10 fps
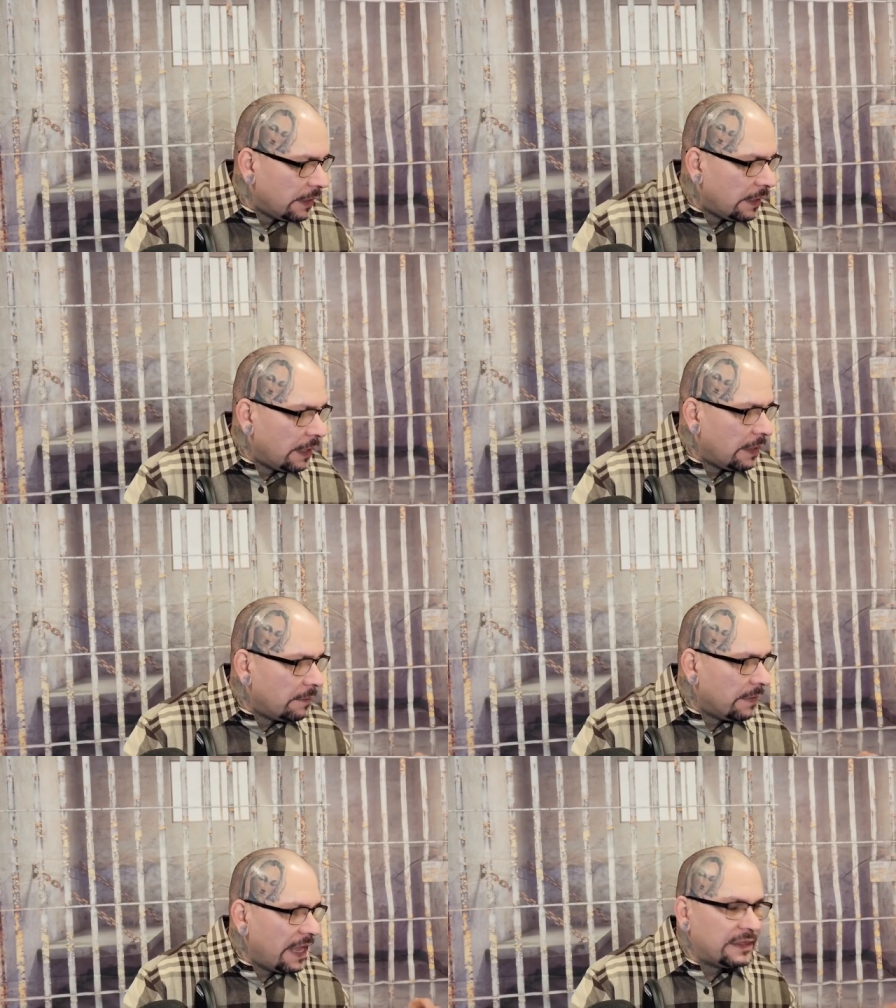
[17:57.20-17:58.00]

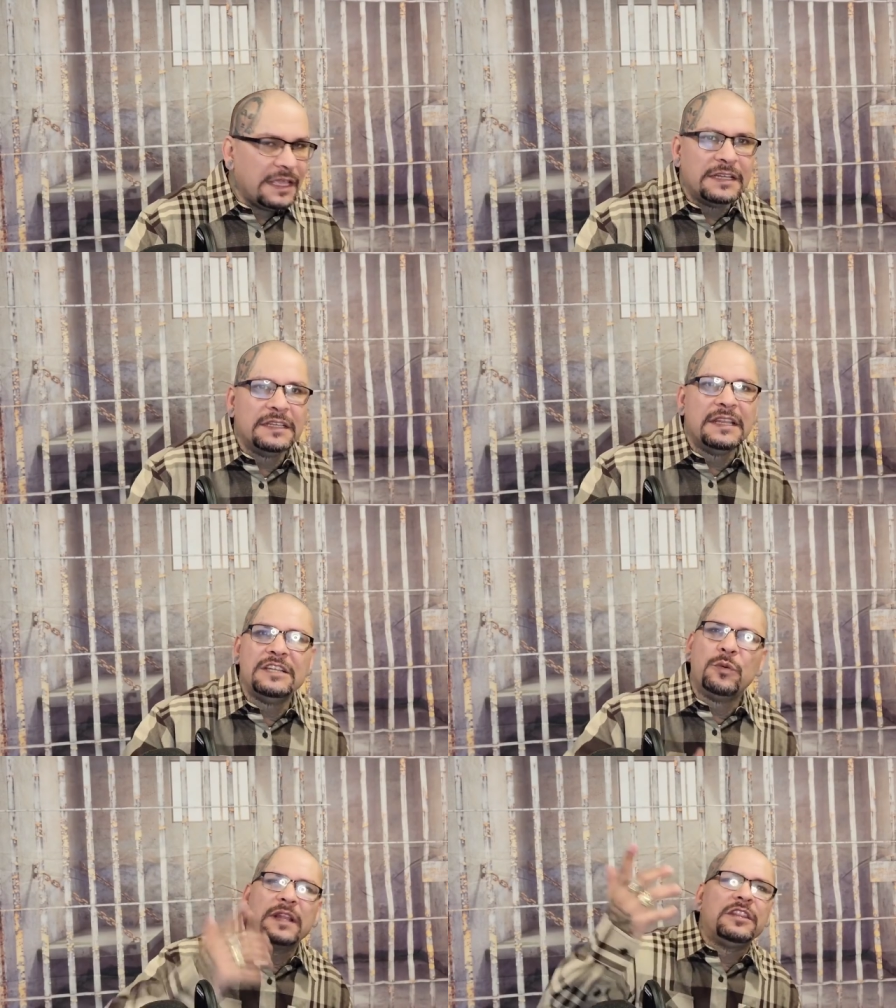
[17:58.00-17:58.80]
Um, at the end of the day,
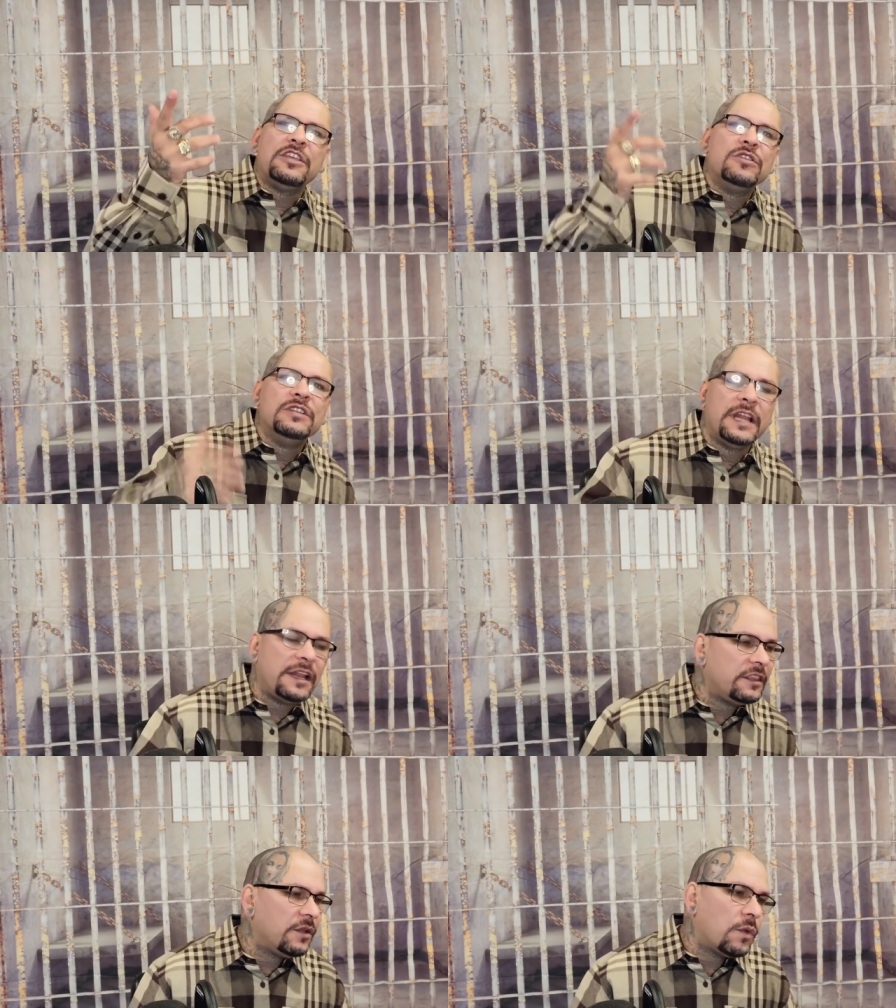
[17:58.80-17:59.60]
do I think you did
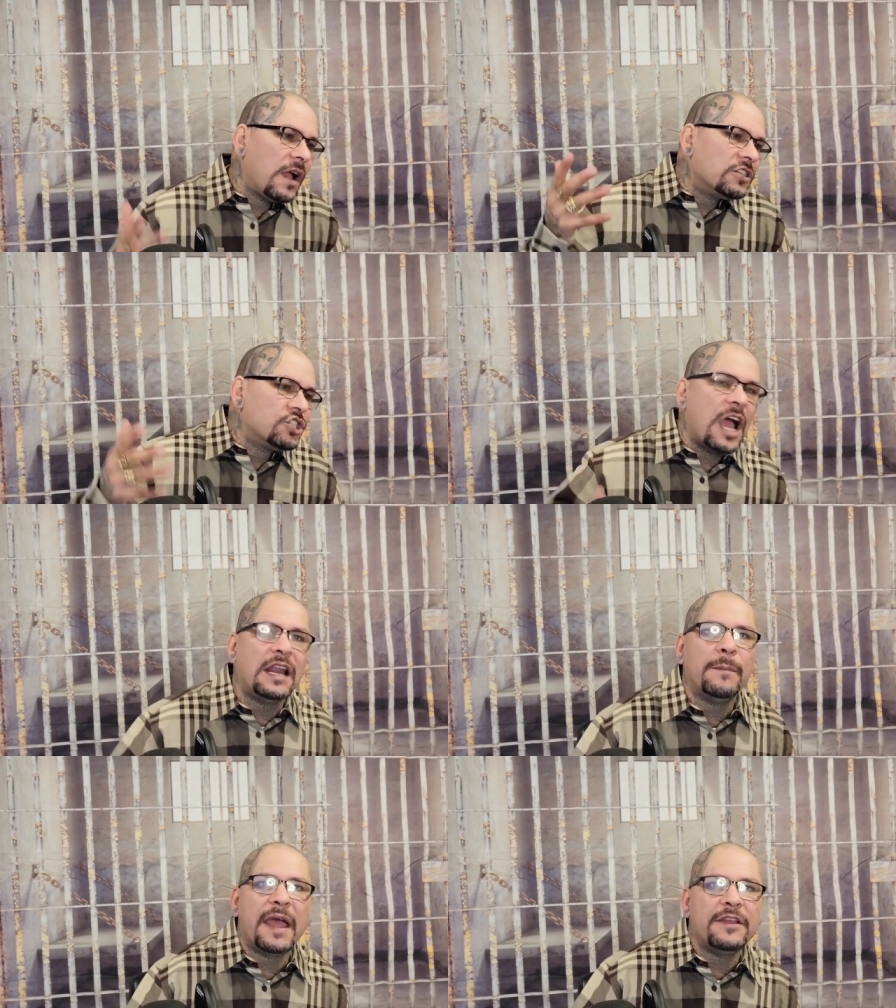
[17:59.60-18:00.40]
anything wrong?
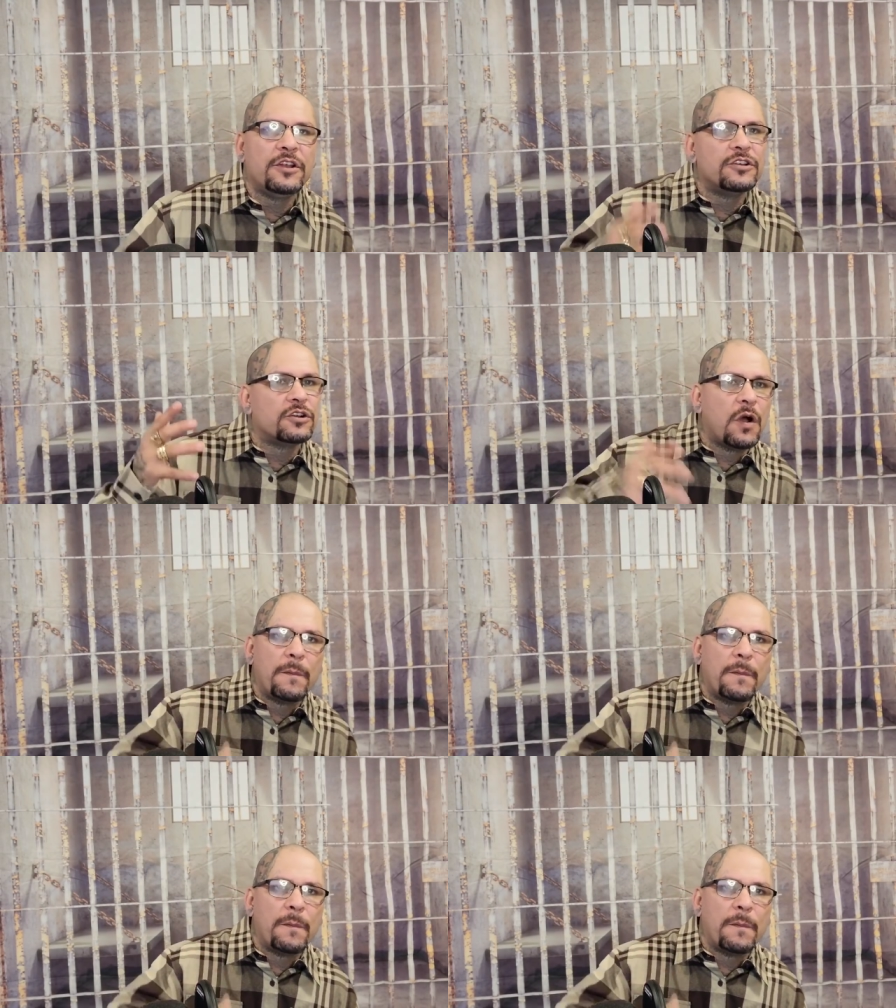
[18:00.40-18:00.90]
Charlie, man, you're your